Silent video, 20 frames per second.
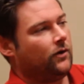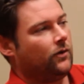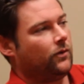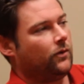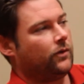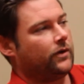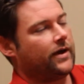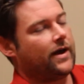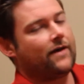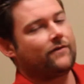
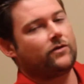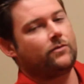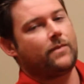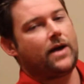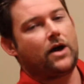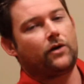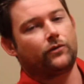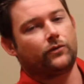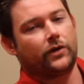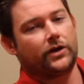were to have a
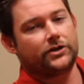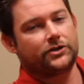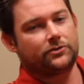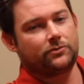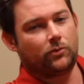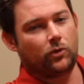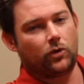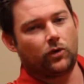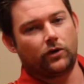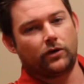Mount
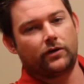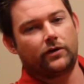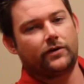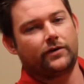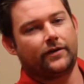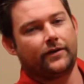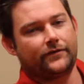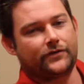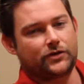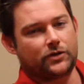Rushmore
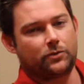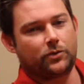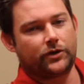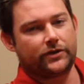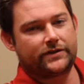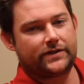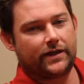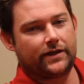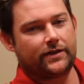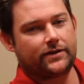of
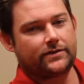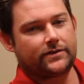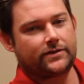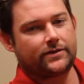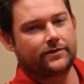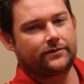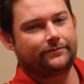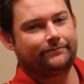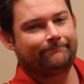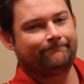
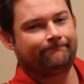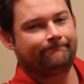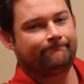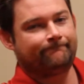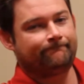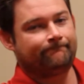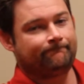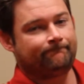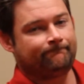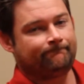superintendents,
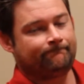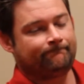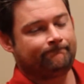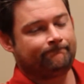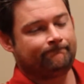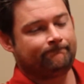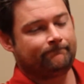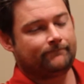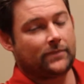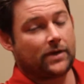
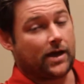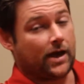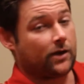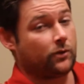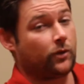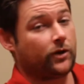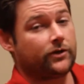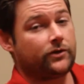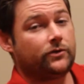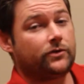I'd
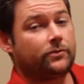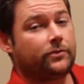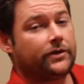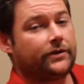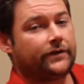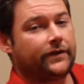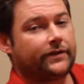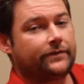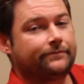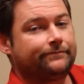want you to
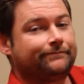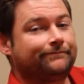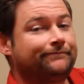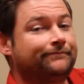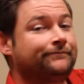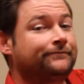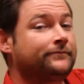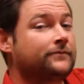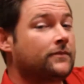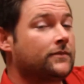build
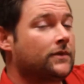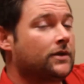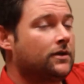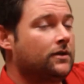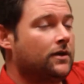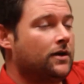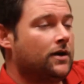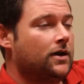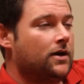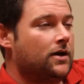
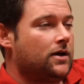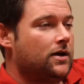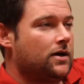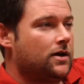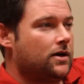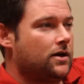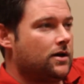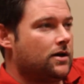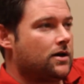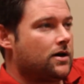
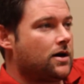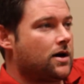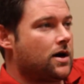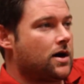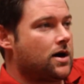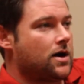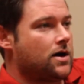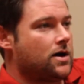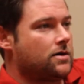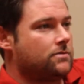it.
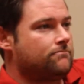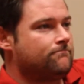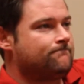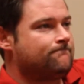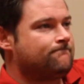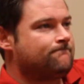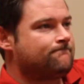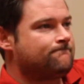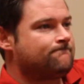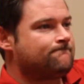
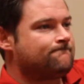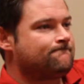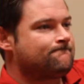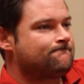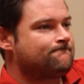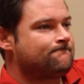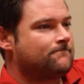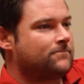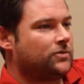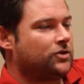Um,
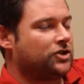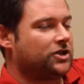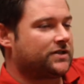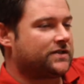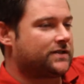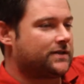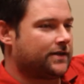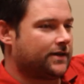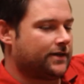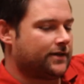
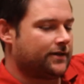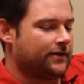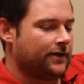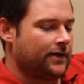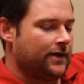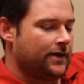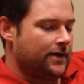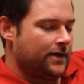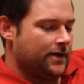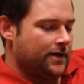just, uh,
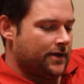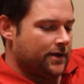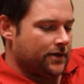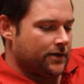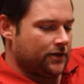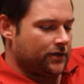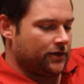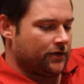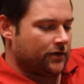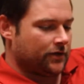
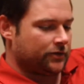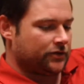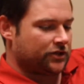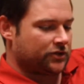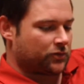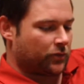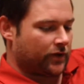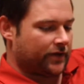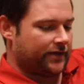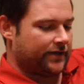you know,
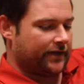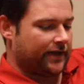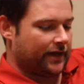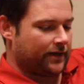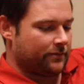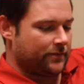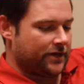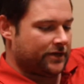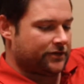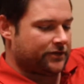just wanted to kind
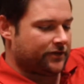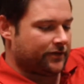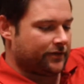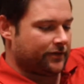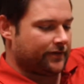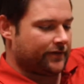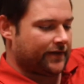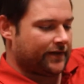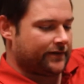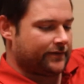of make
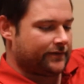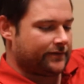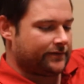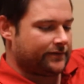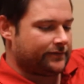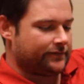sure that